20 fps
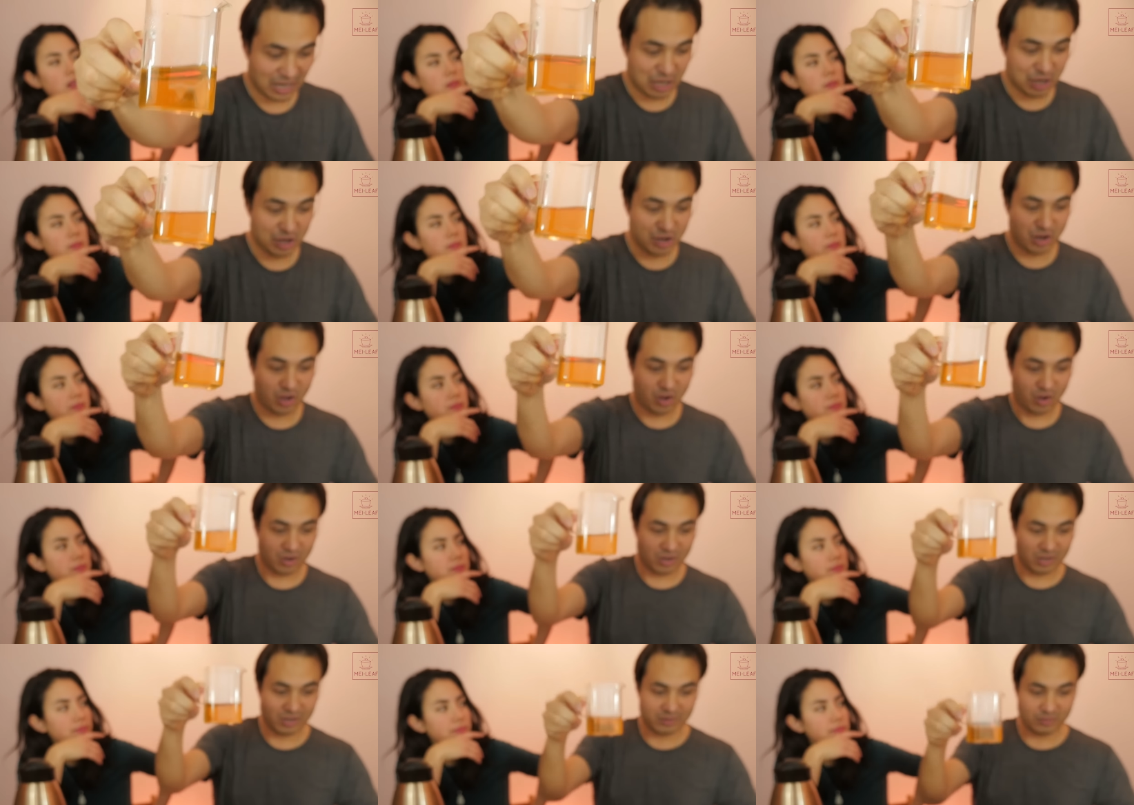Speaker 1: a
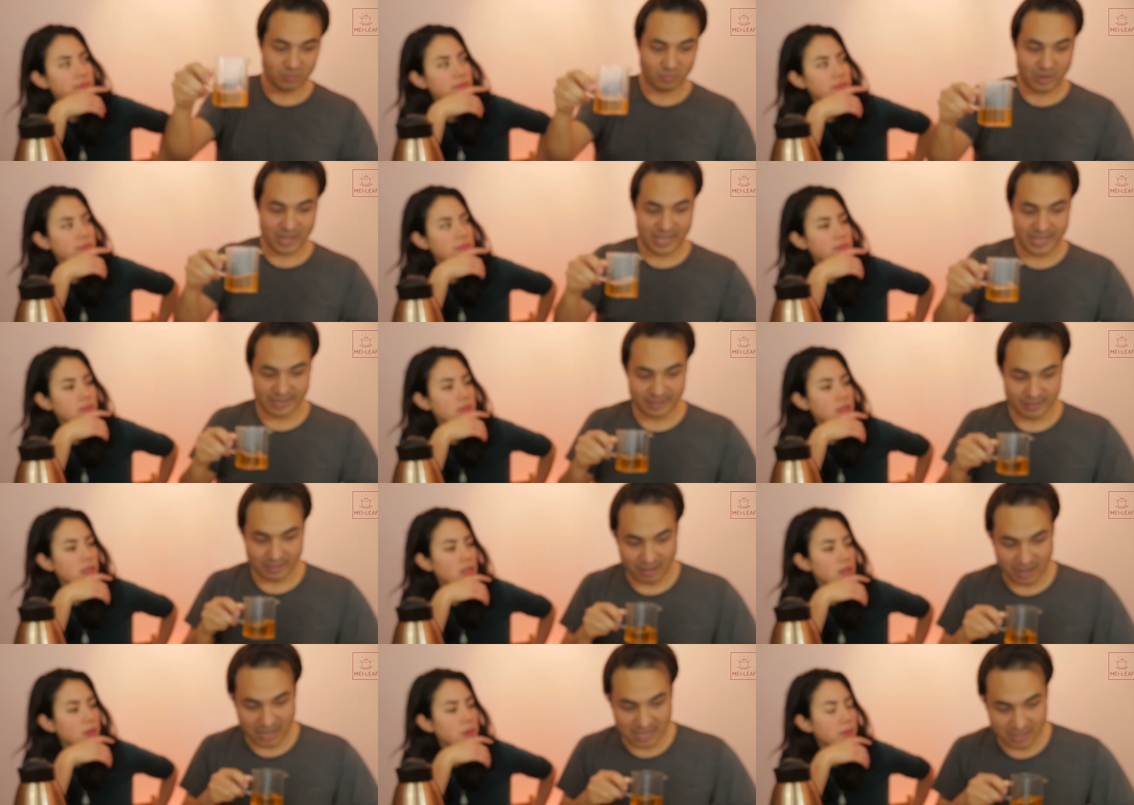long way.
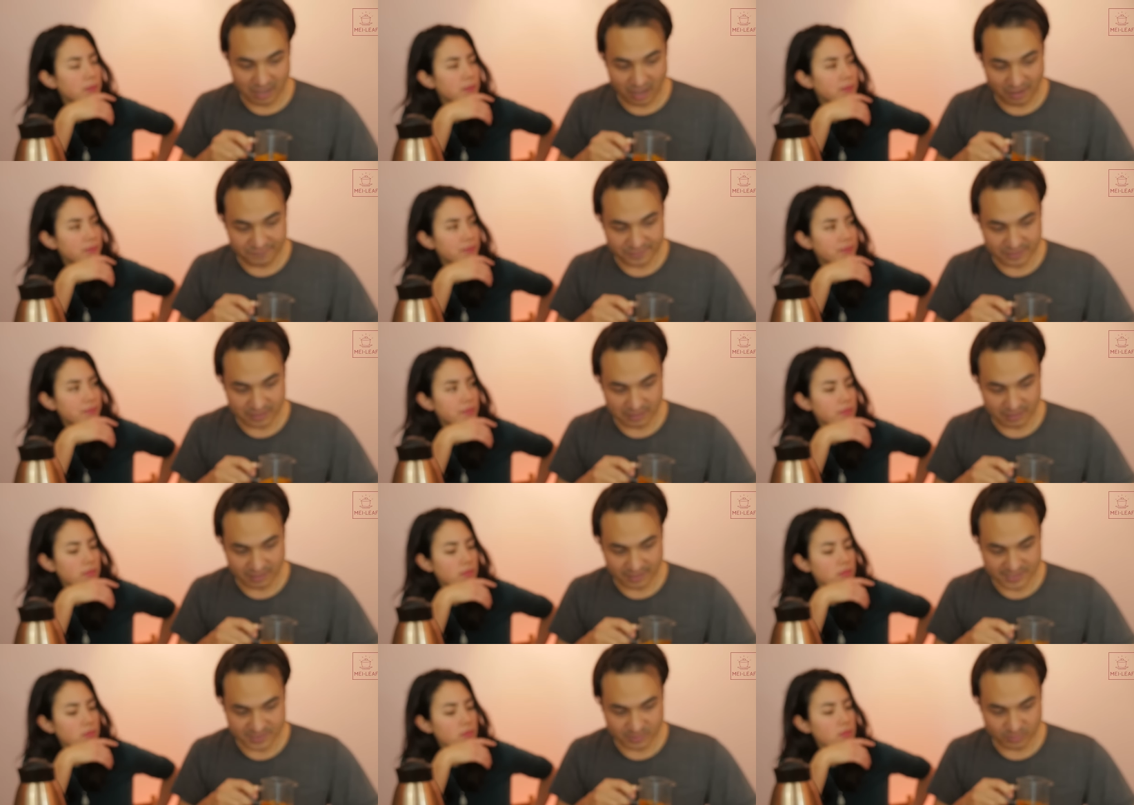I love the
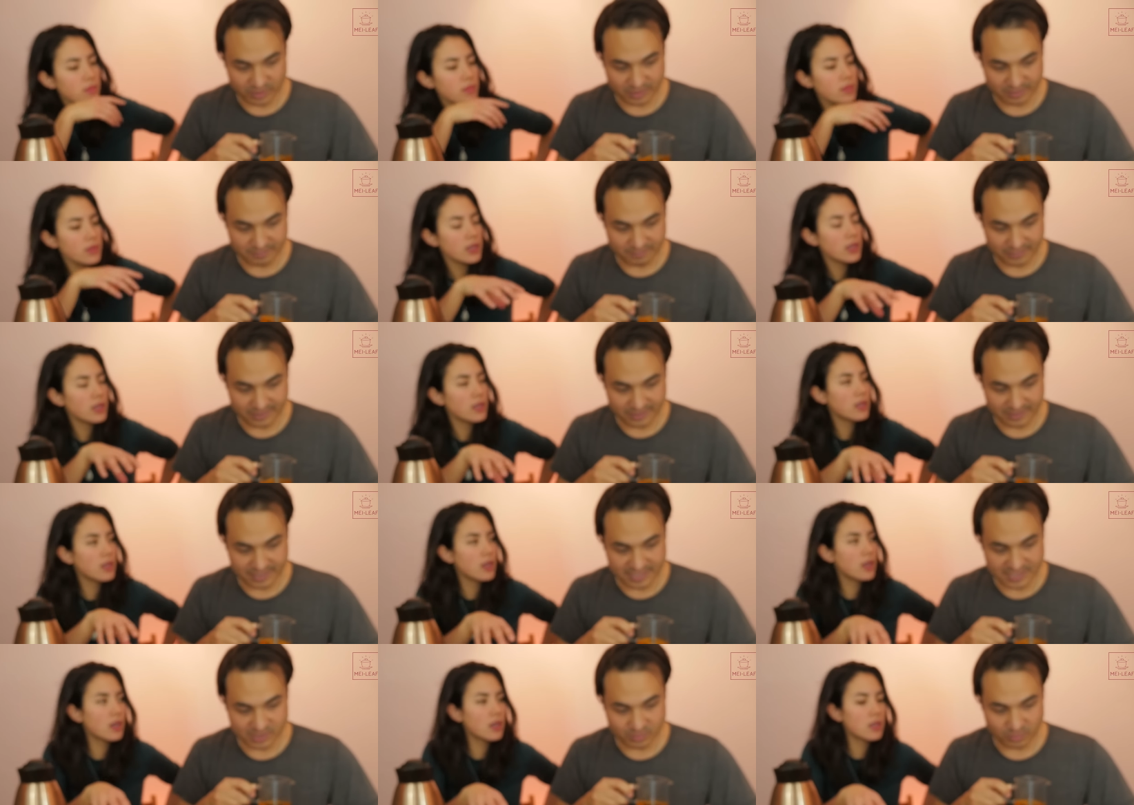last one, but yeah.
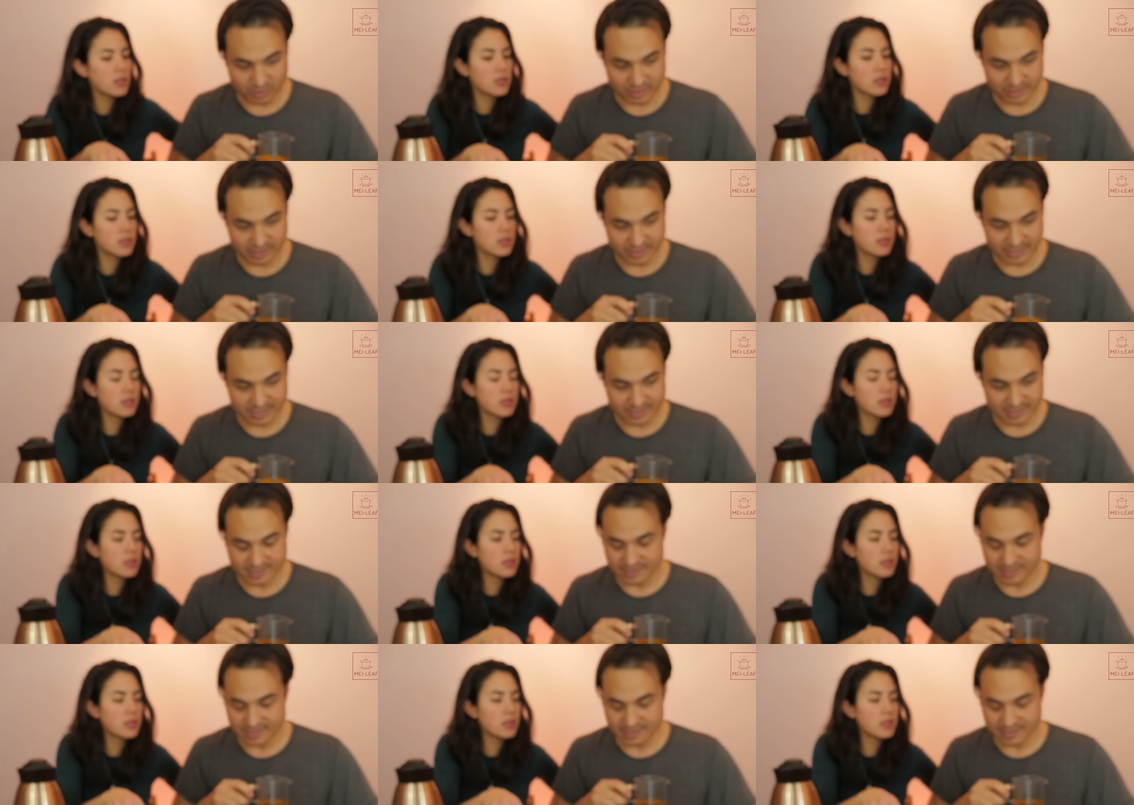this one is